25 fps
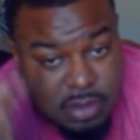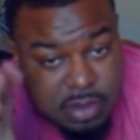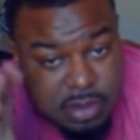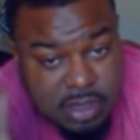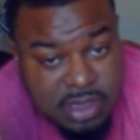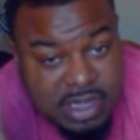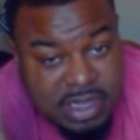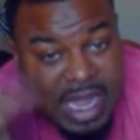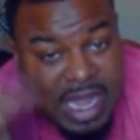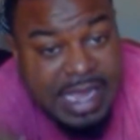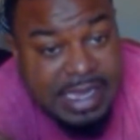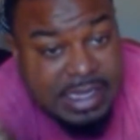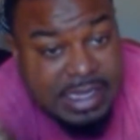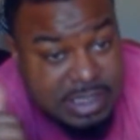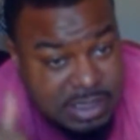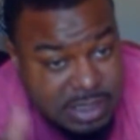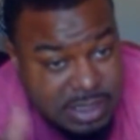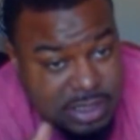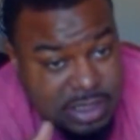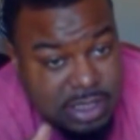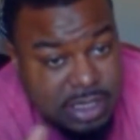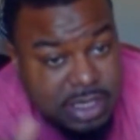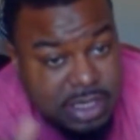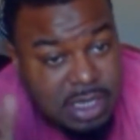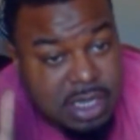light
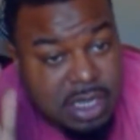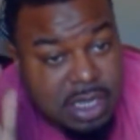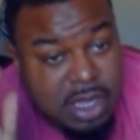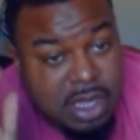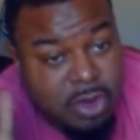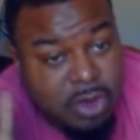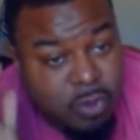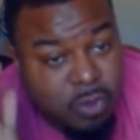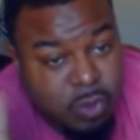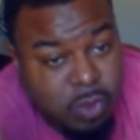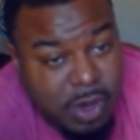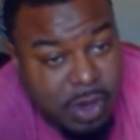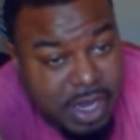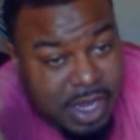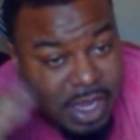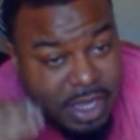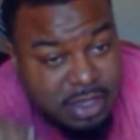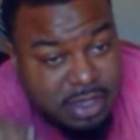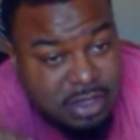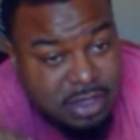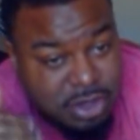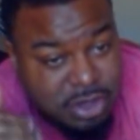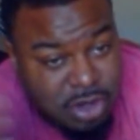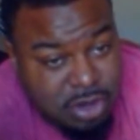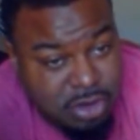red,
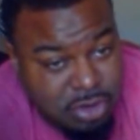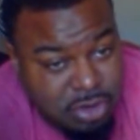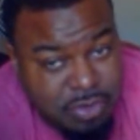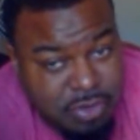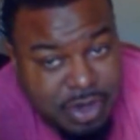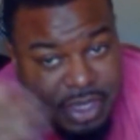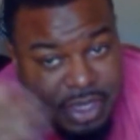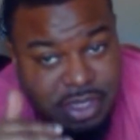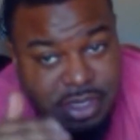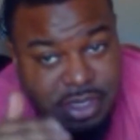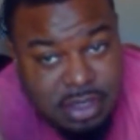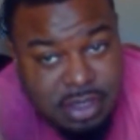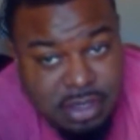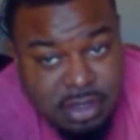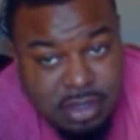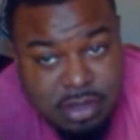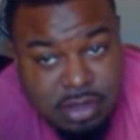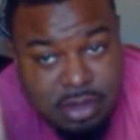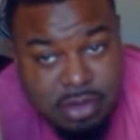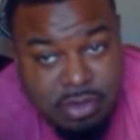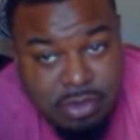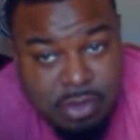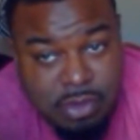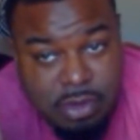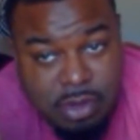you know, green,
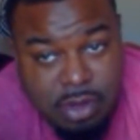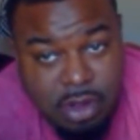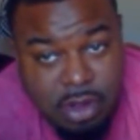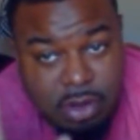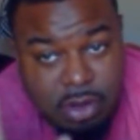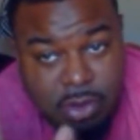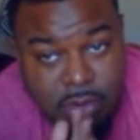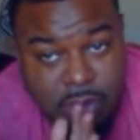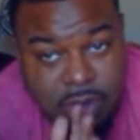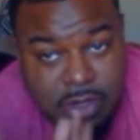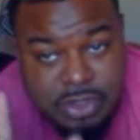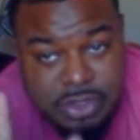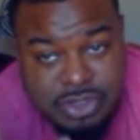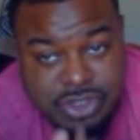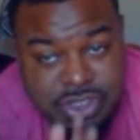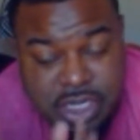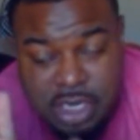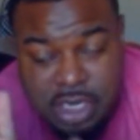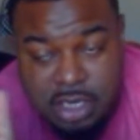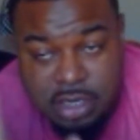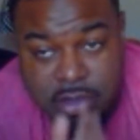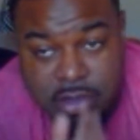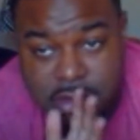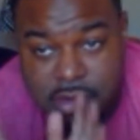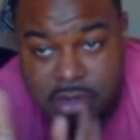orange,
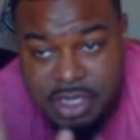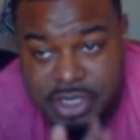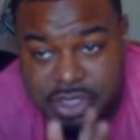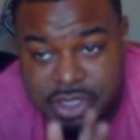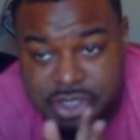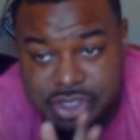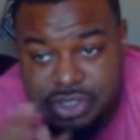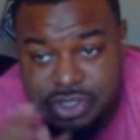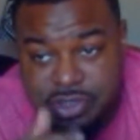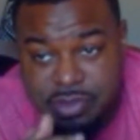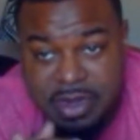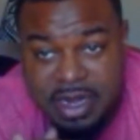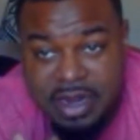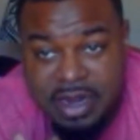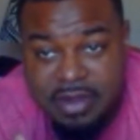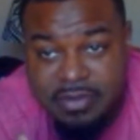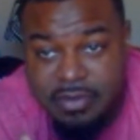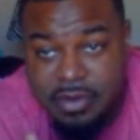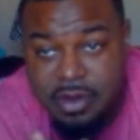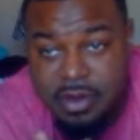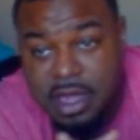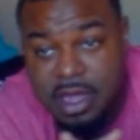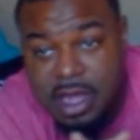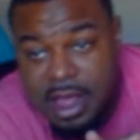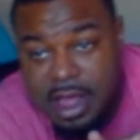yellowish, or whatever,
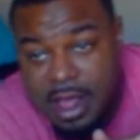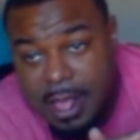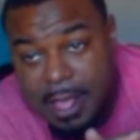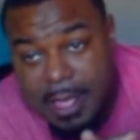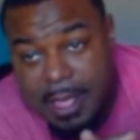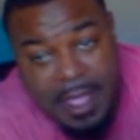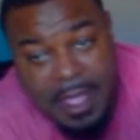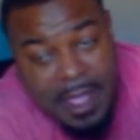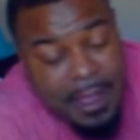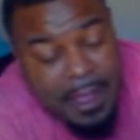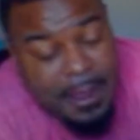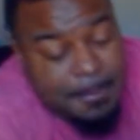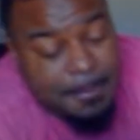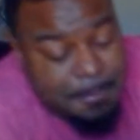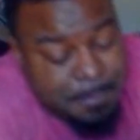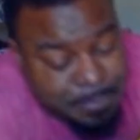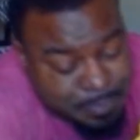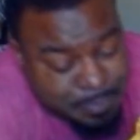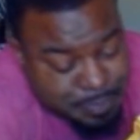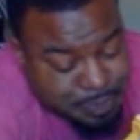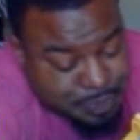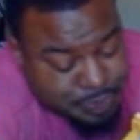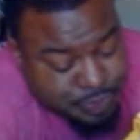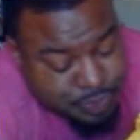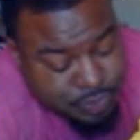and
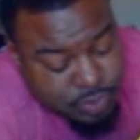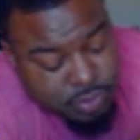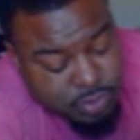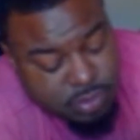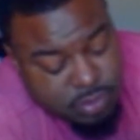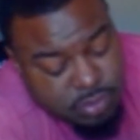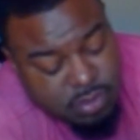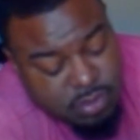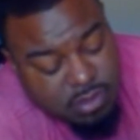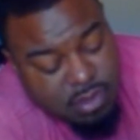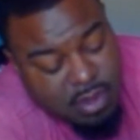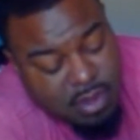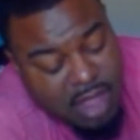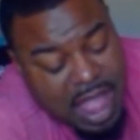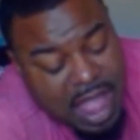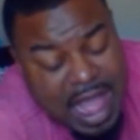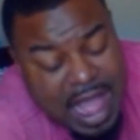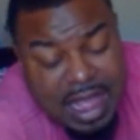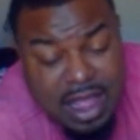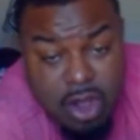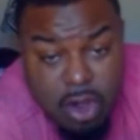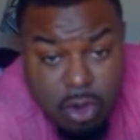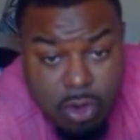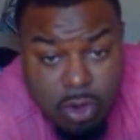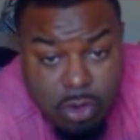I
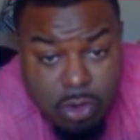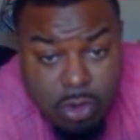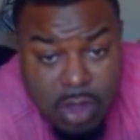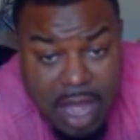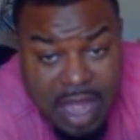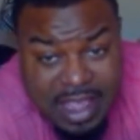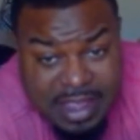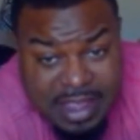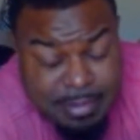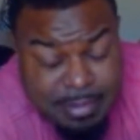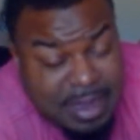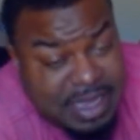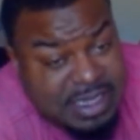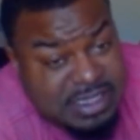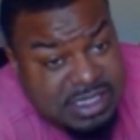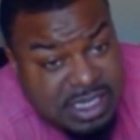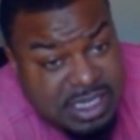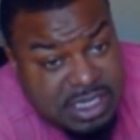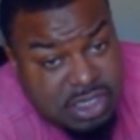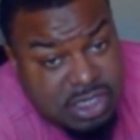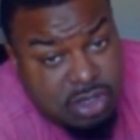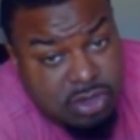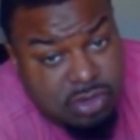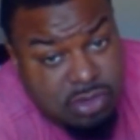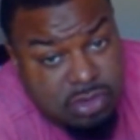go, I get my
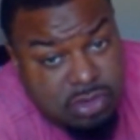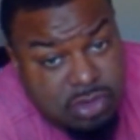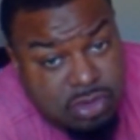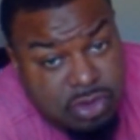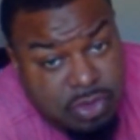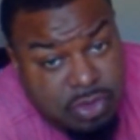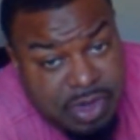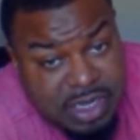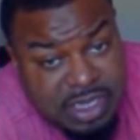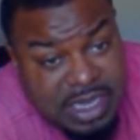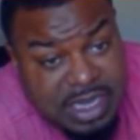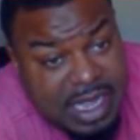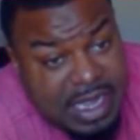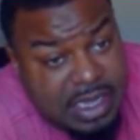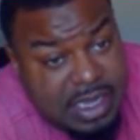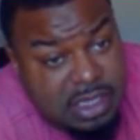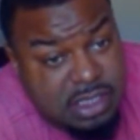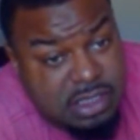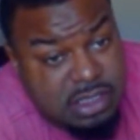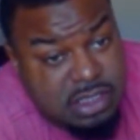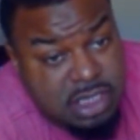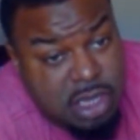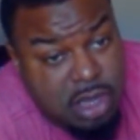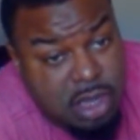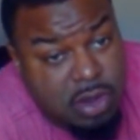signal, green light,
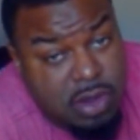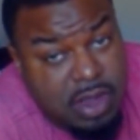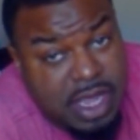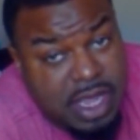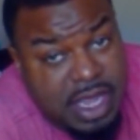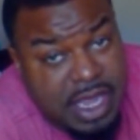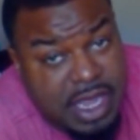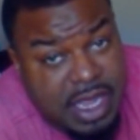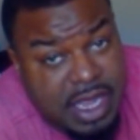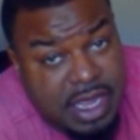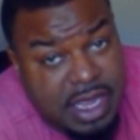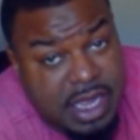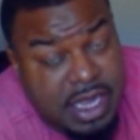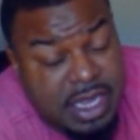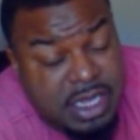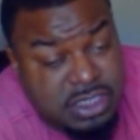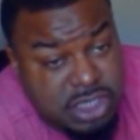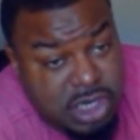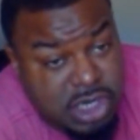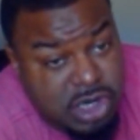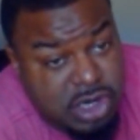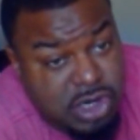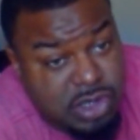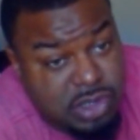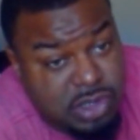to go ahead and
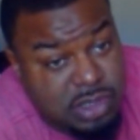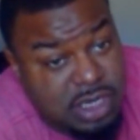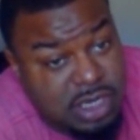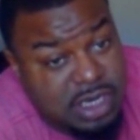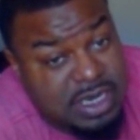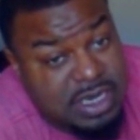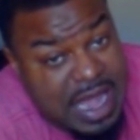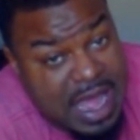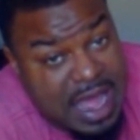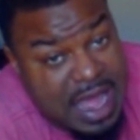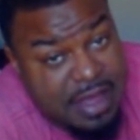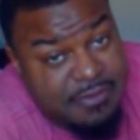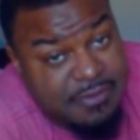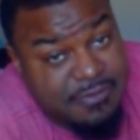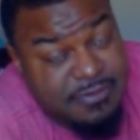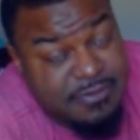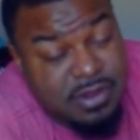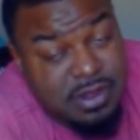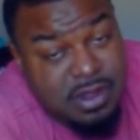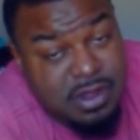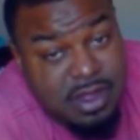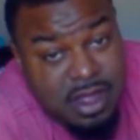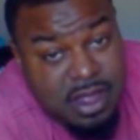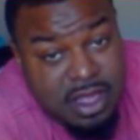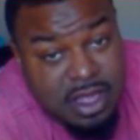turn left.
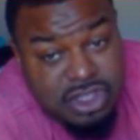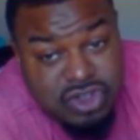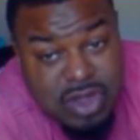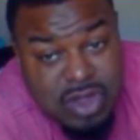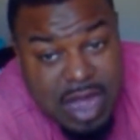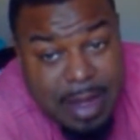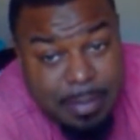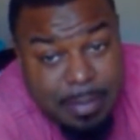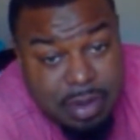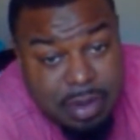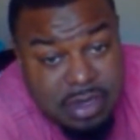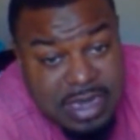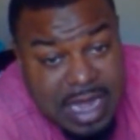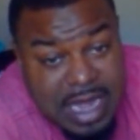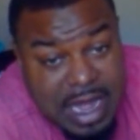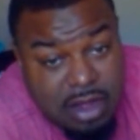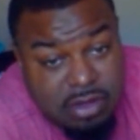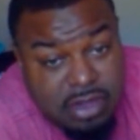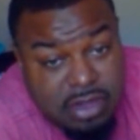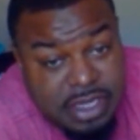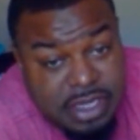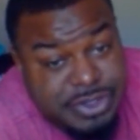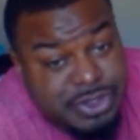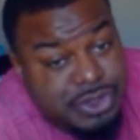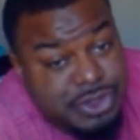So I pull out
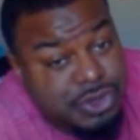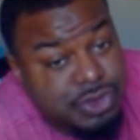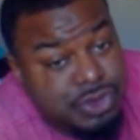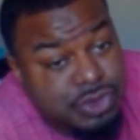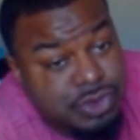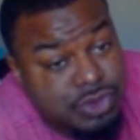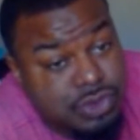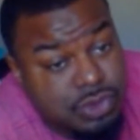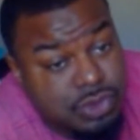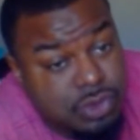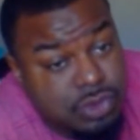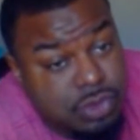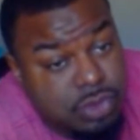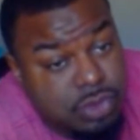into